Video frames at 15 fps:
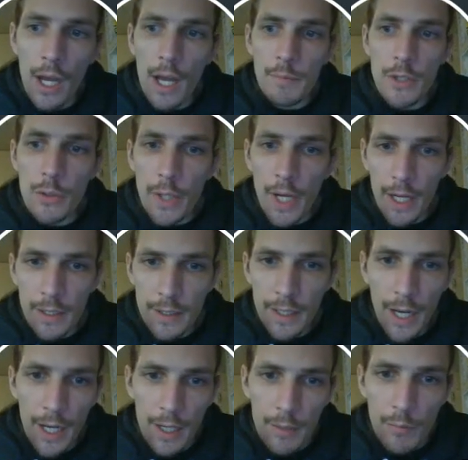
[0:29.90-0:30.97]
you can
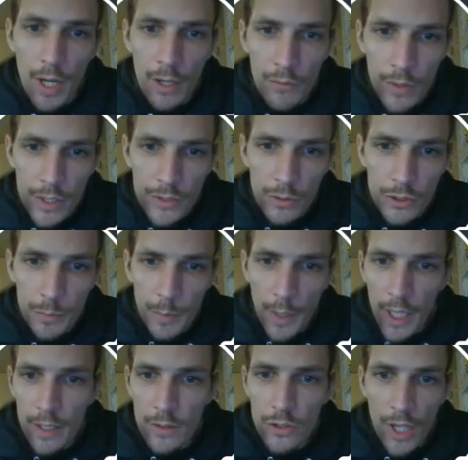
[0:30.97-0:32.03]
get a resource
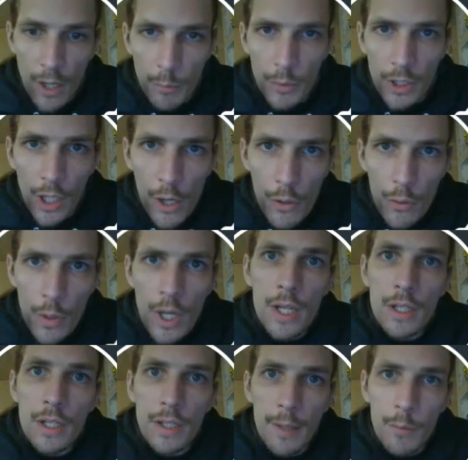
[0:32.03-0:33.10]
page down below
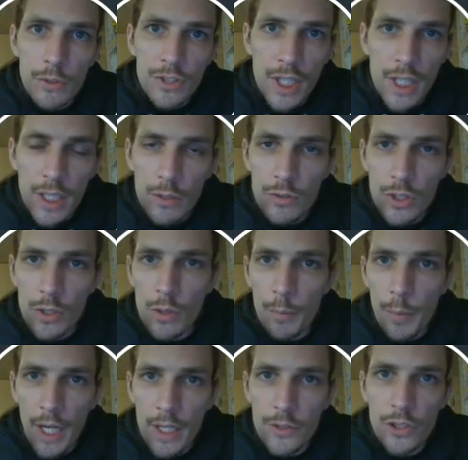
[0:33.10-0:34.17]
that will take you to a
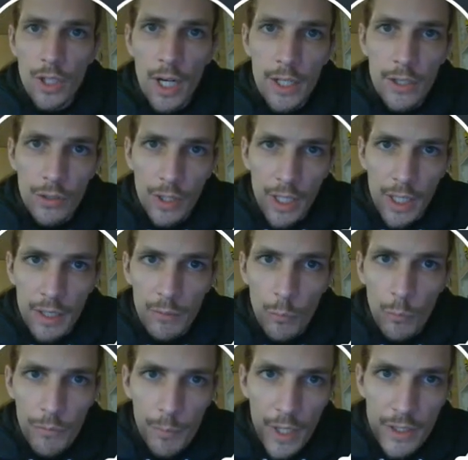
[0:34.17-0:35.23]
page that I created
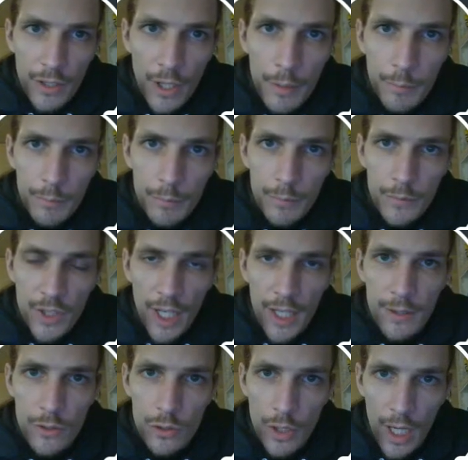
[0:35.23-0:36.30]
with my top
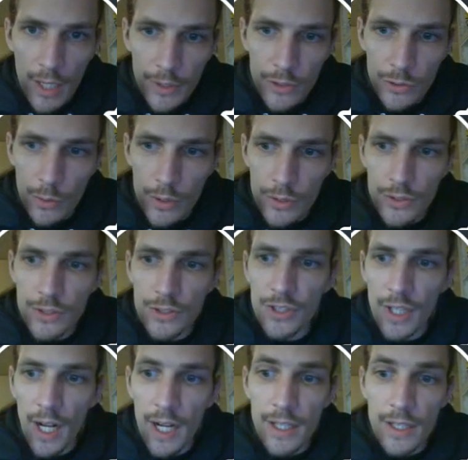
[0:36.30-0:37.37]
10 traffic sources
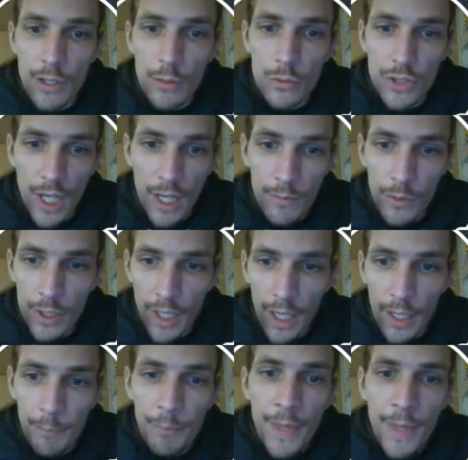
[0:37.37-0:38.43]
that I use every
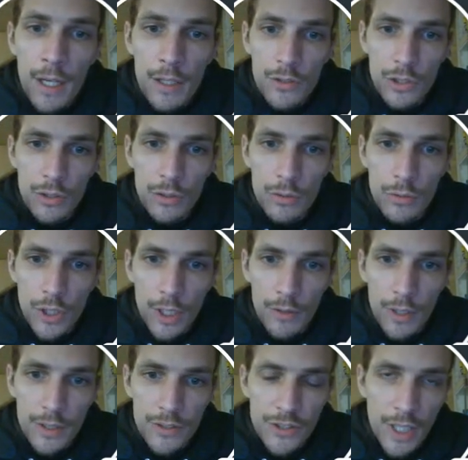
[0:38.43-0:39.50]
day to
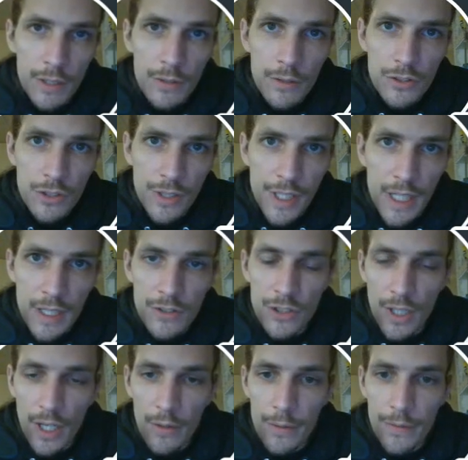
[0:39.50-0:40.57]
generate sales, leads,
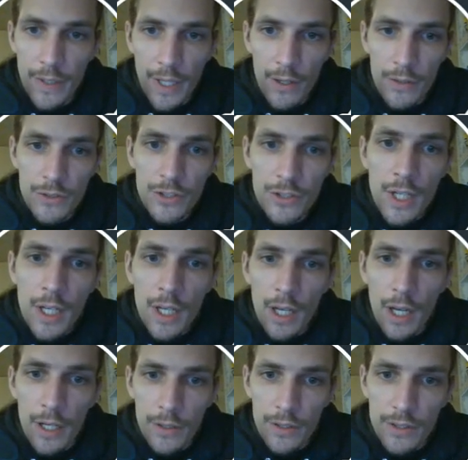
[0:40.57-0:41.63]
and everything else
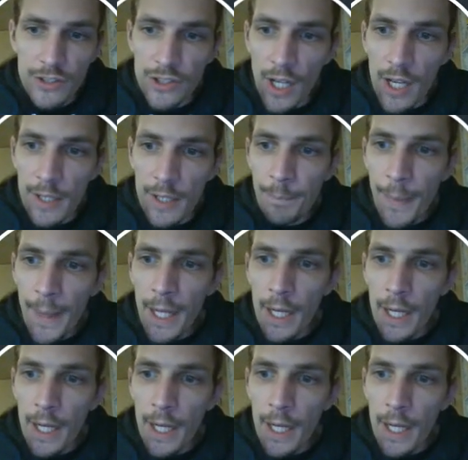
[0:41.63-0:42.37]
under the sun.